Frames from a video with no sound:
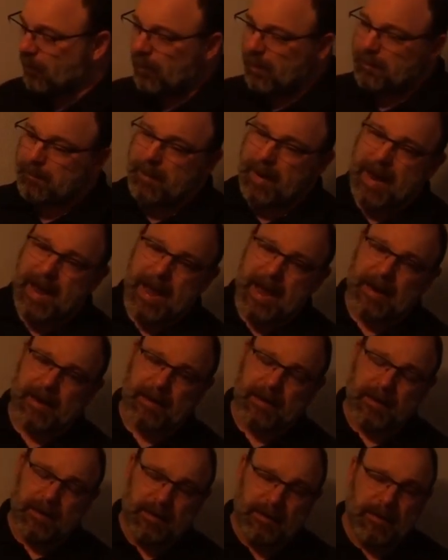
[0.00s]
going back
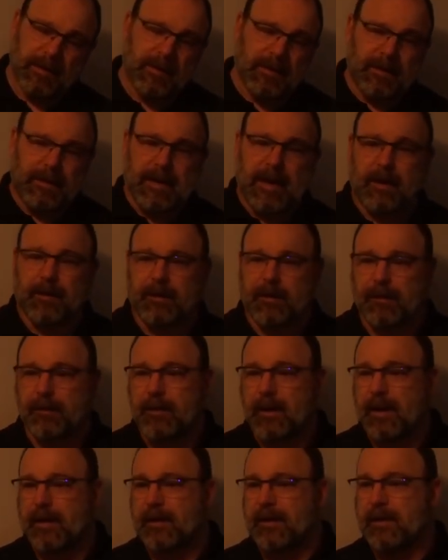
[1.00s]
now to
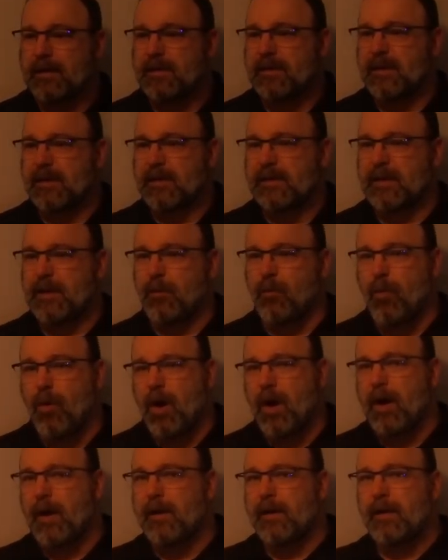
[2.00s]

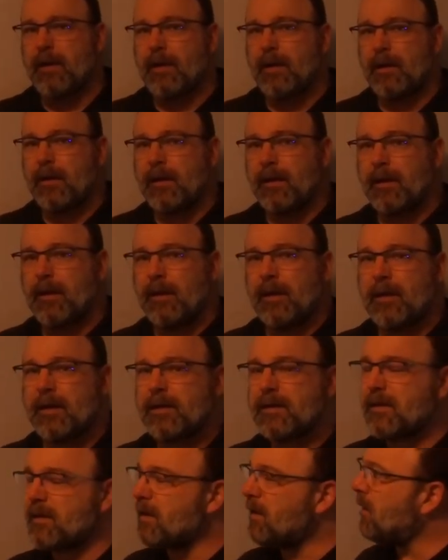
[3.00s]
1961,
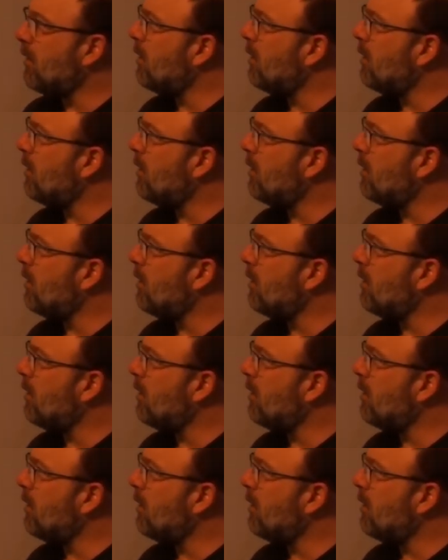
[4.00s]
is